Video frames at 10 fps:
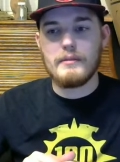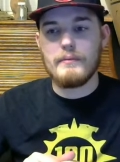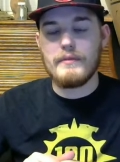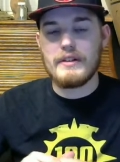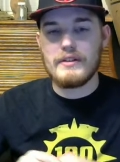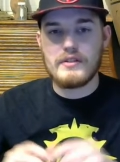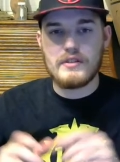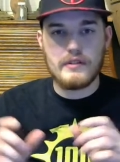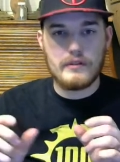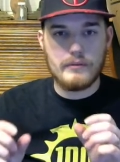
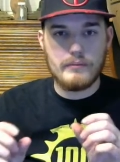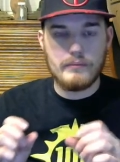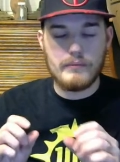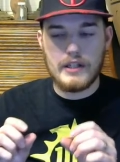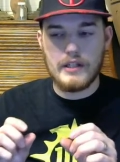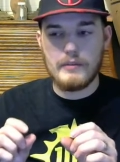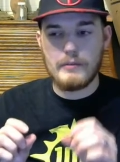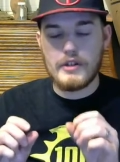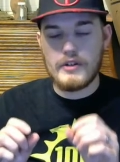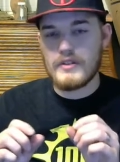There's little
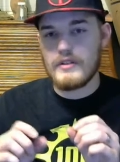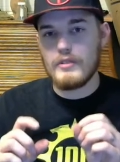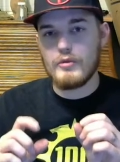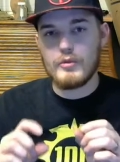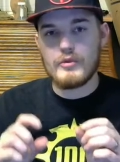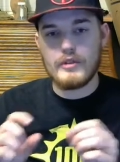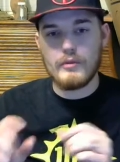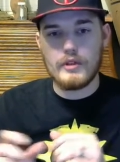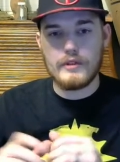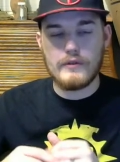markers that are numbered between
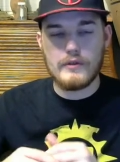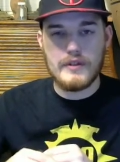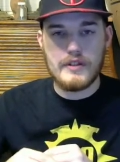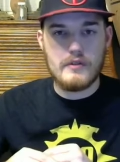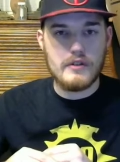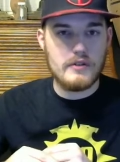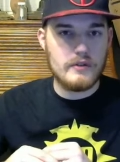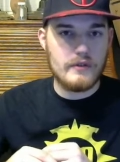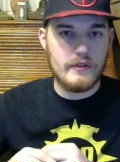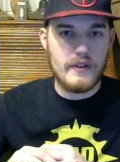1 and 4 that you can
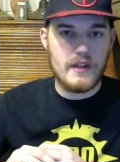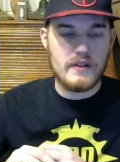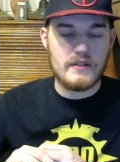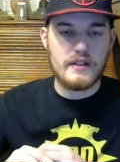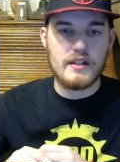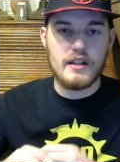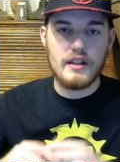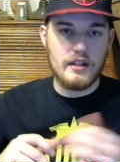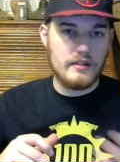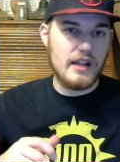use for things like
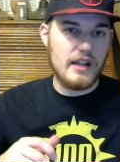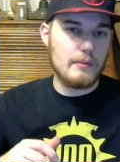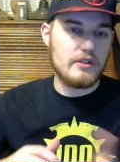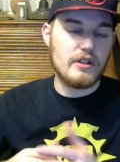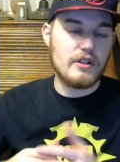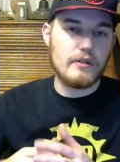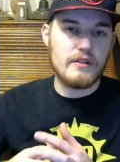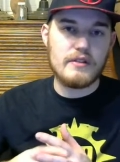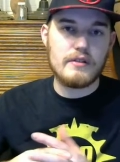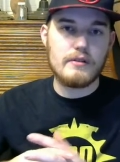damage
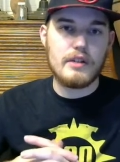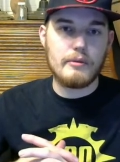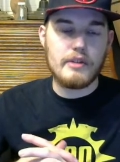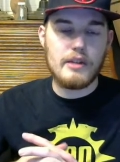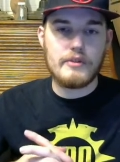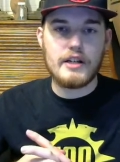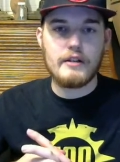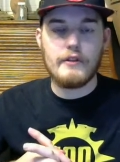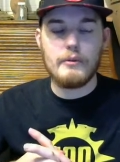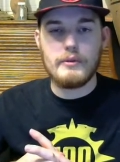tokens to help keep track
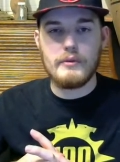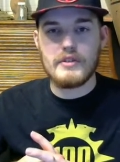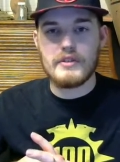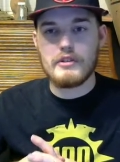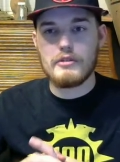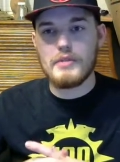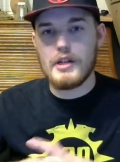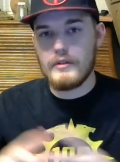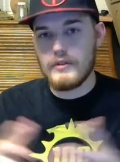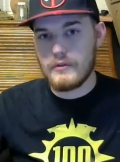of the wounds on certain
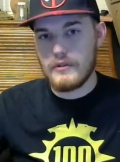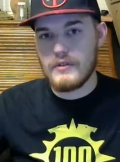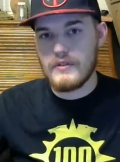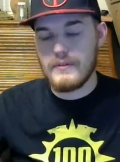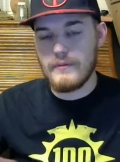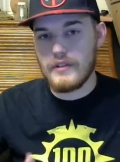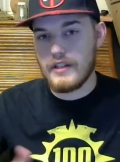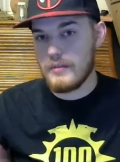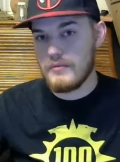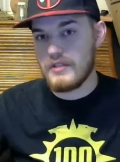models, or use them for
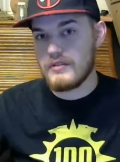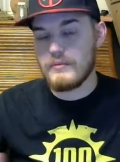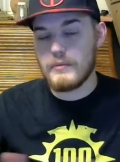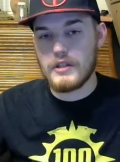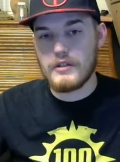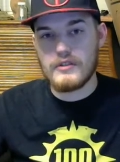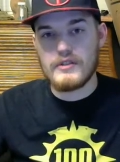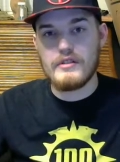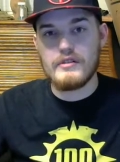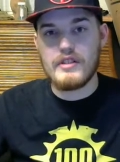like objective markers
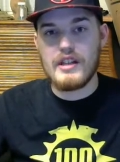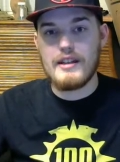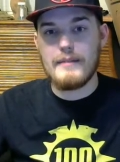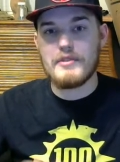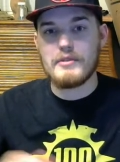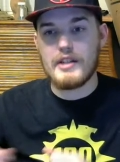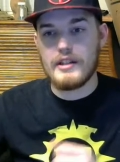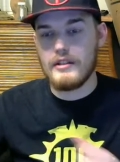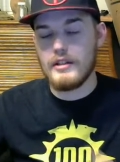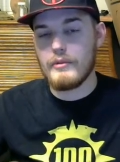in your game to
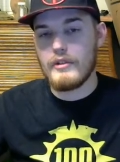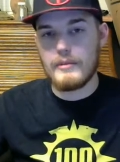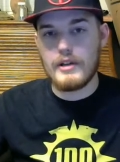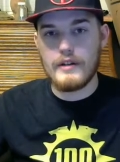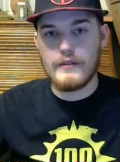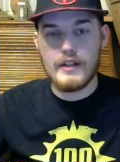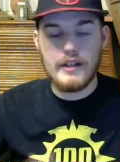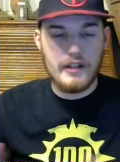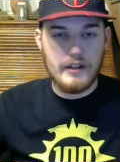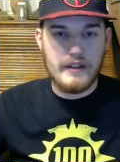kind of number them off,
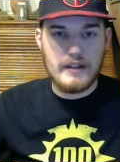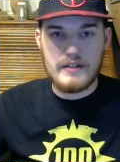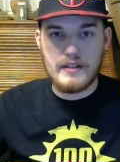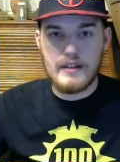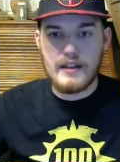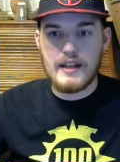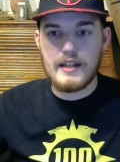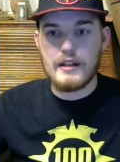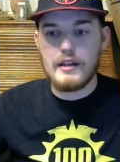things like that.